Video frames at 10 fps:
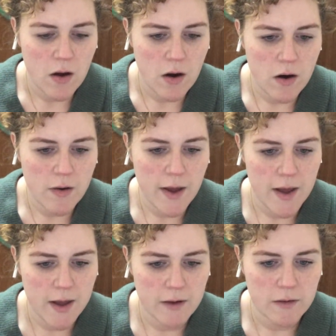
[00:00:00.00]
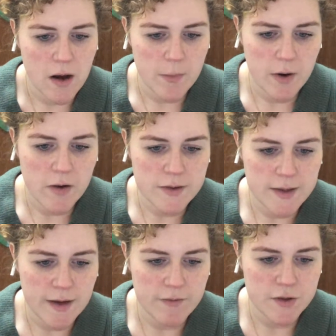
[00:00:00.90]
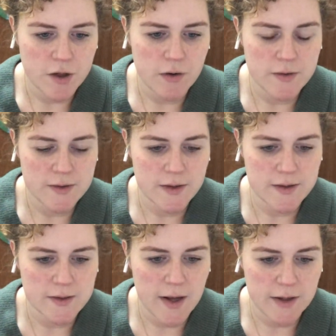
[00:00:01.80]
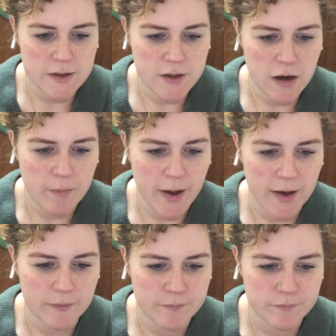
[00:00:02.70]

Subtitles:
Okay, I'm going to leave the jokes to this next young man.